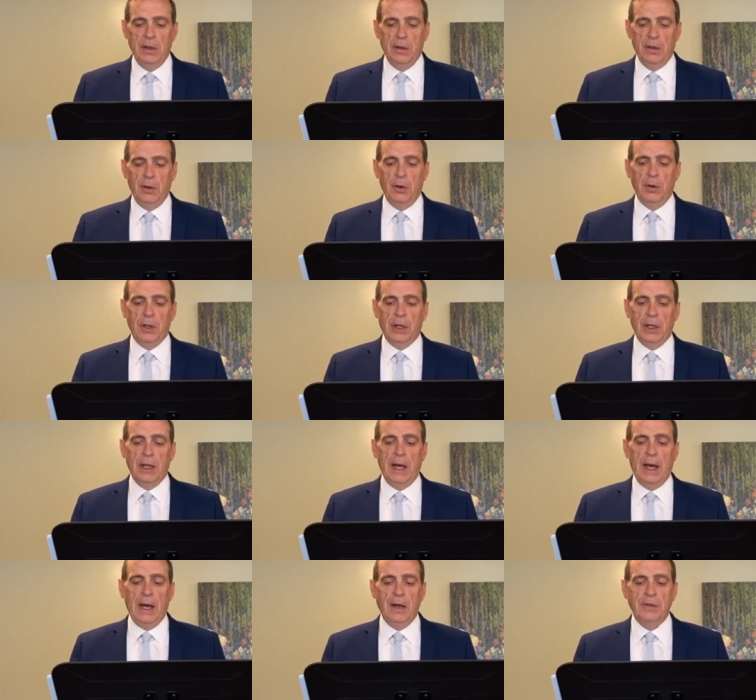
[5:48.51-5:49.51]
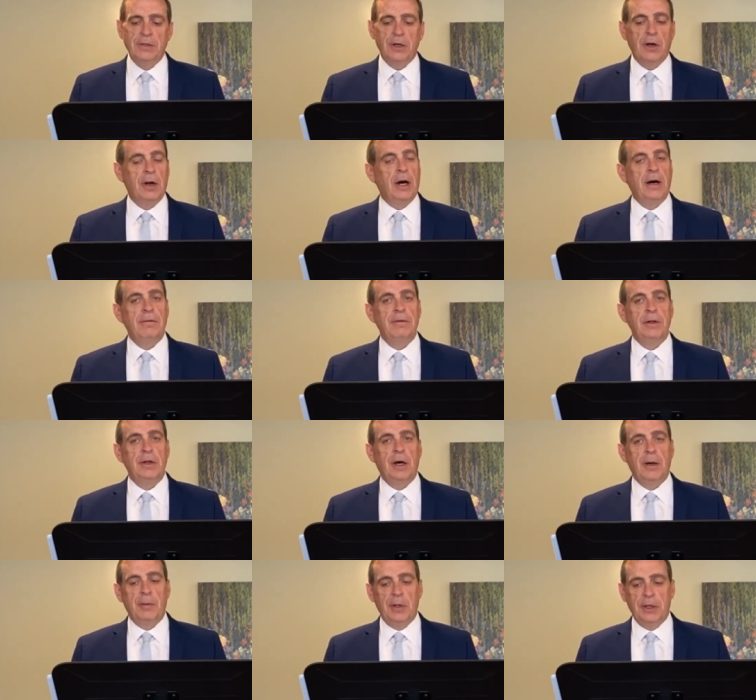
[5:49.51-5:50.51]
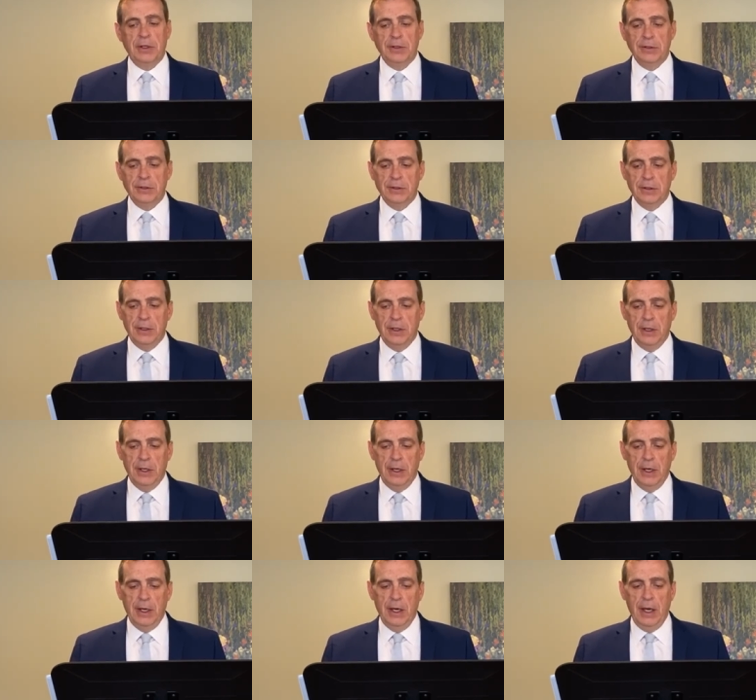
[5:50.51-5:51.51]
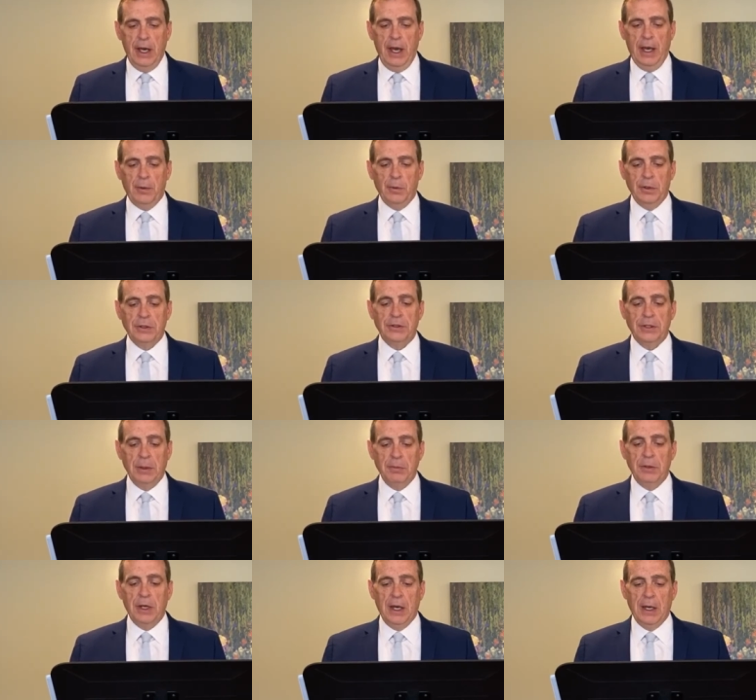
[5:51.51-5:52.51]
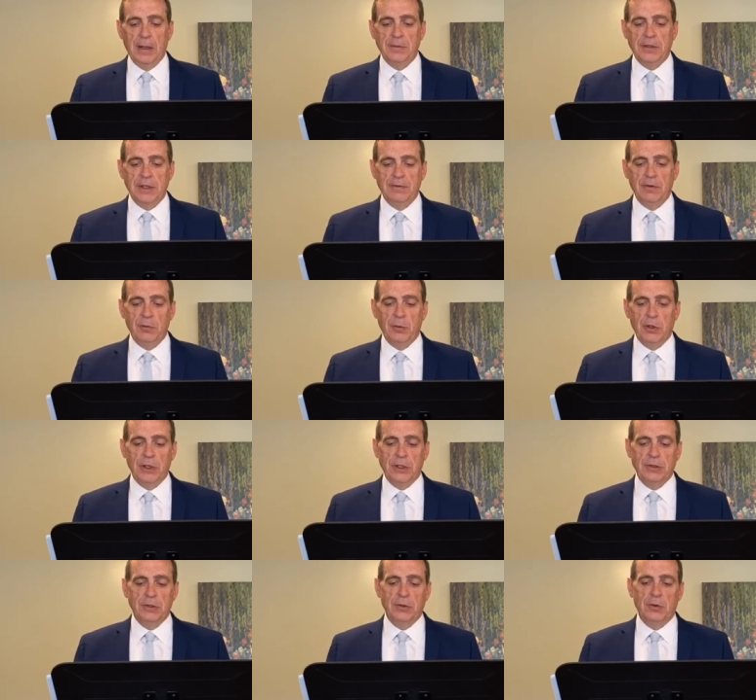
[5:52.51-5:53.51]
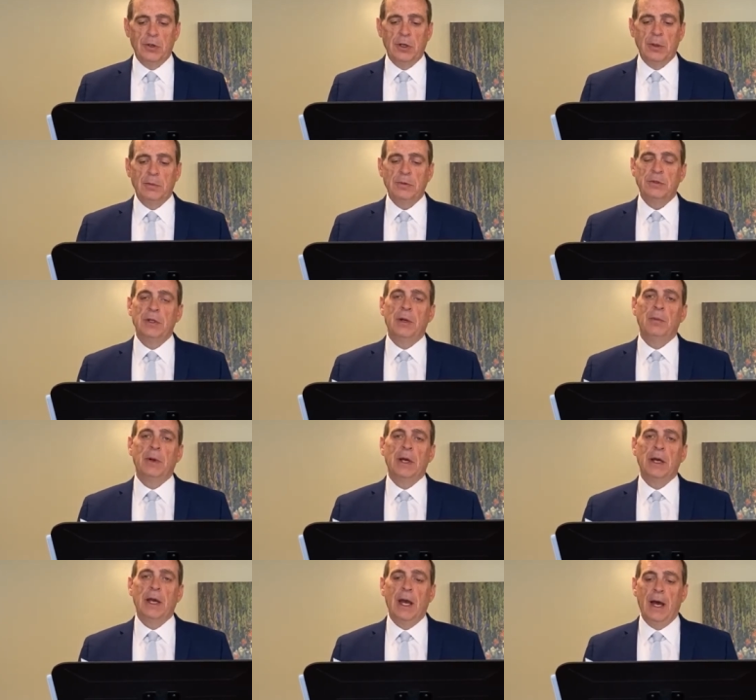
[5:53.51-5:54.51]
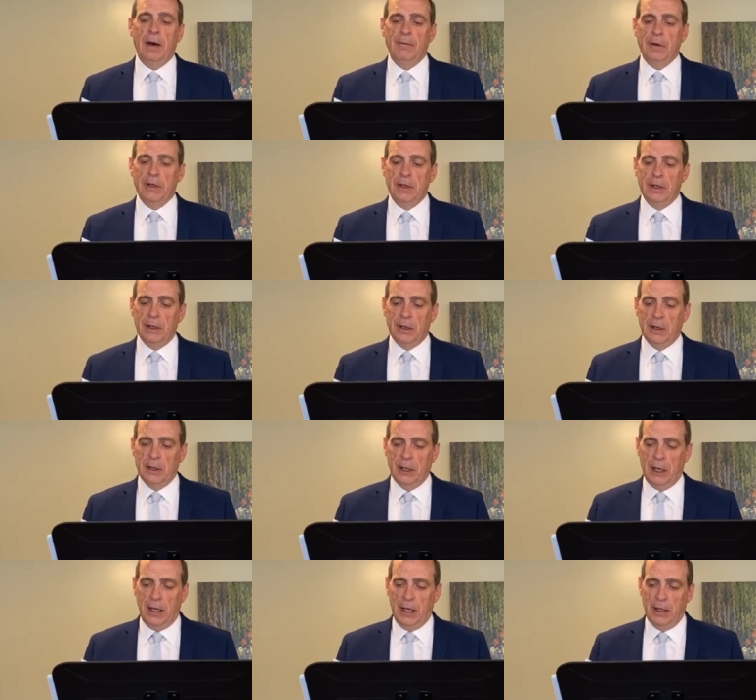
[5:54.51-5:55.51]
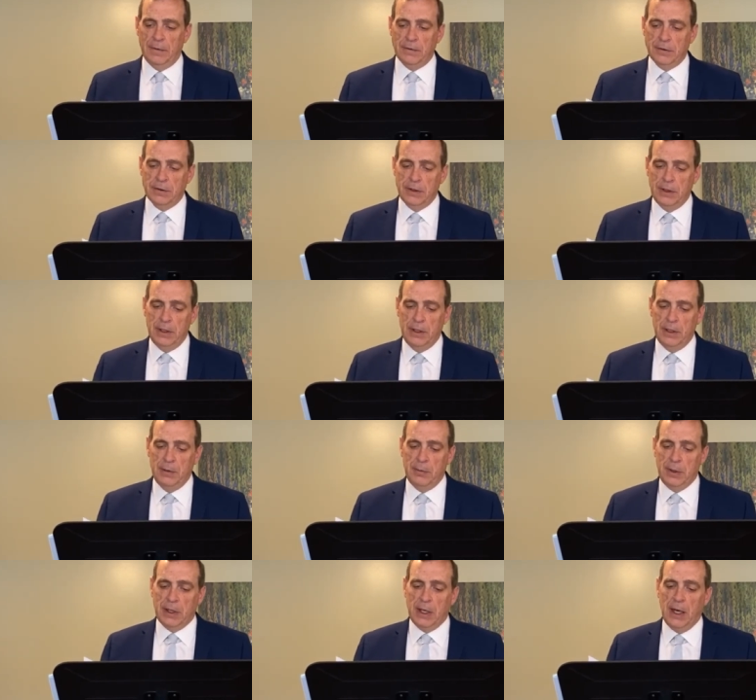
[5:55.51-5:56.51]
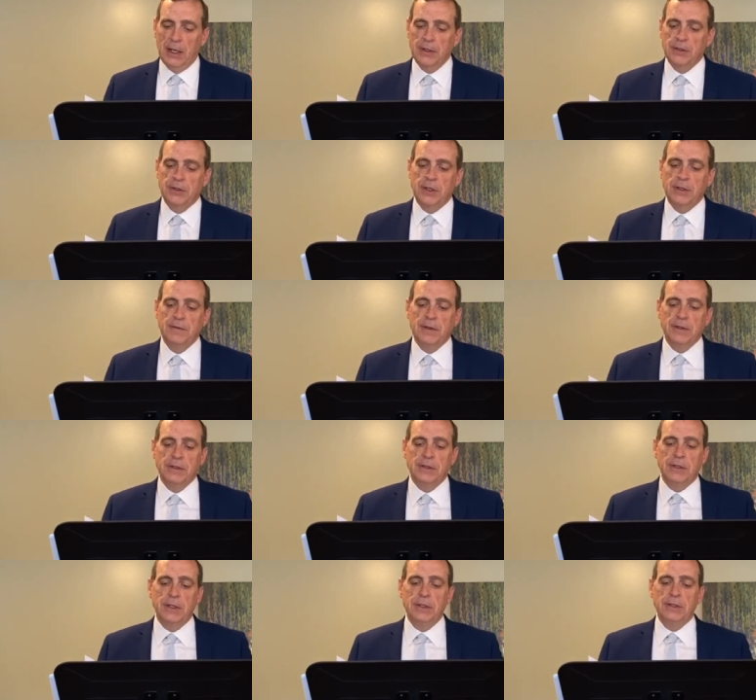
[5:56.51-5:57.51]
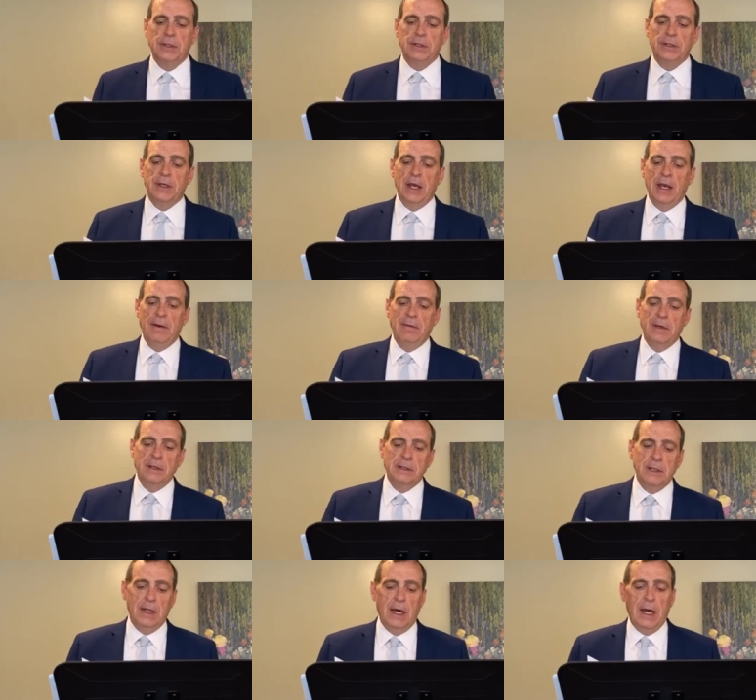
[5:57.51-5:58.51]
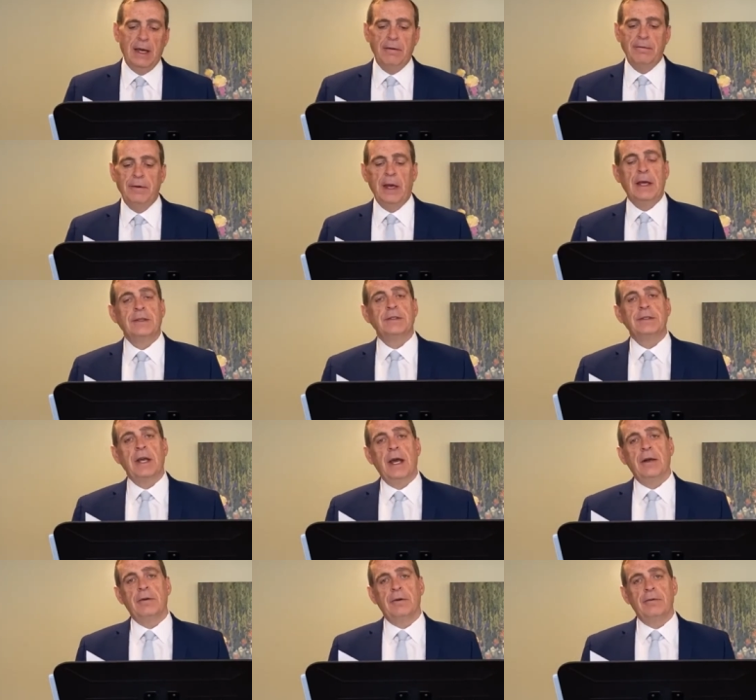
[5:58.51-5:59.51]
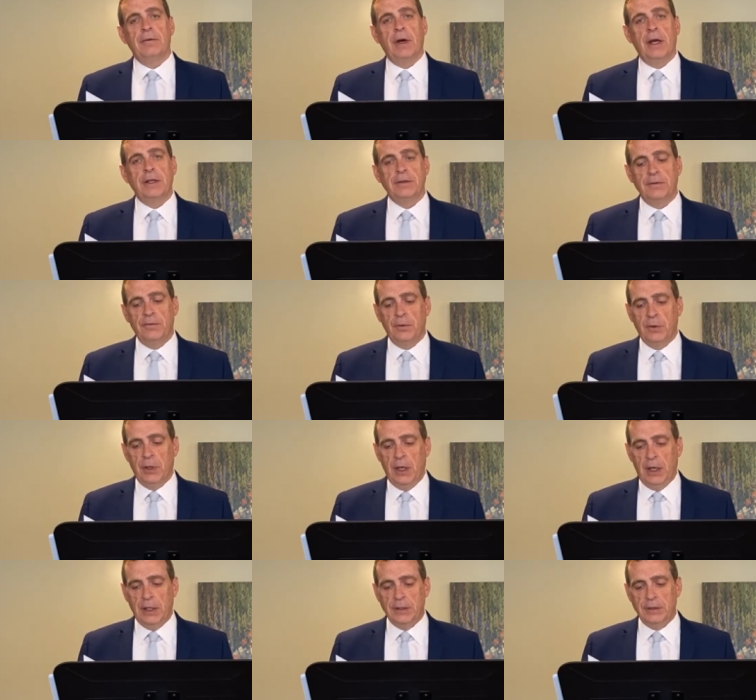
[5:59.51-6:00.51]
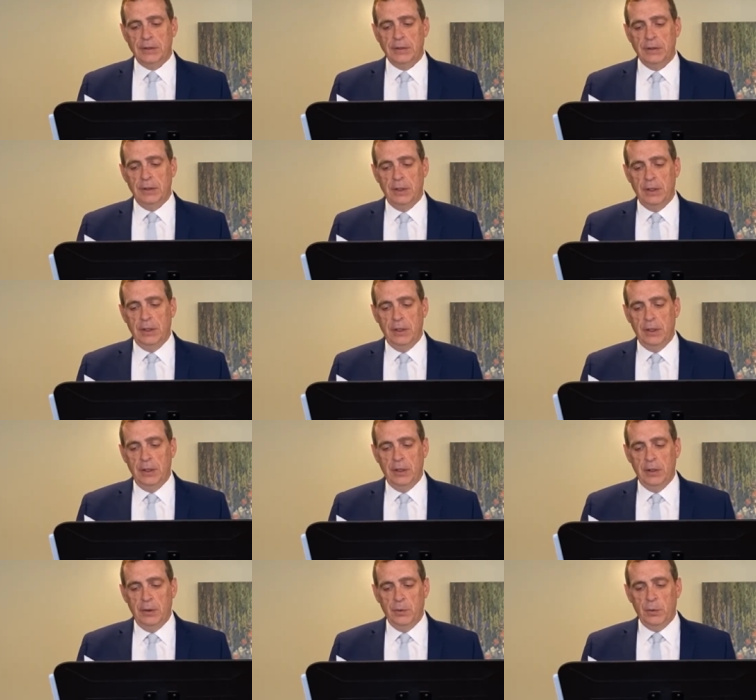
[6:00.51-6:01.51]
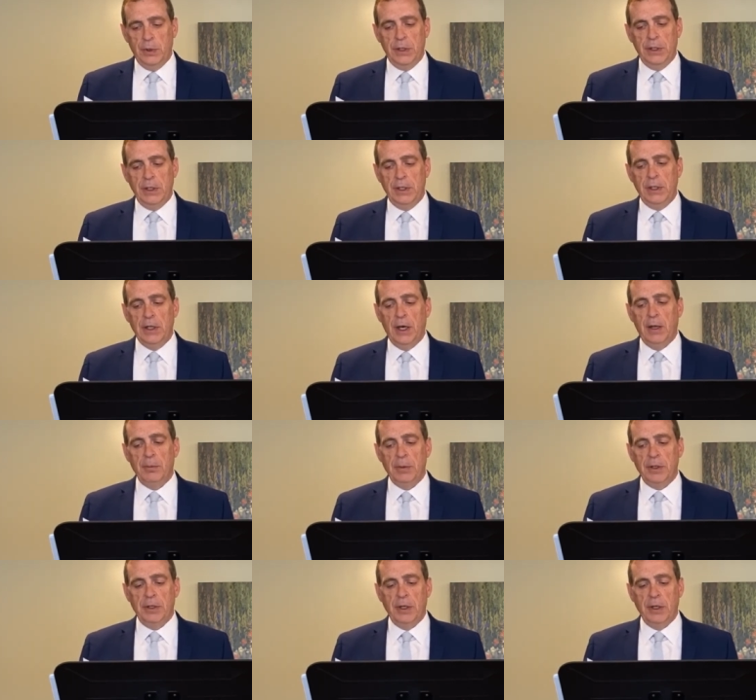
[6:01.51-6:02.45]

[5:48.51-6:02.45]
Though the clouds are often ominous and will sometimes even bring storms that wreak havoc in our lives, because Jesus, Jesus gave his life as sacrifice for us, we need not be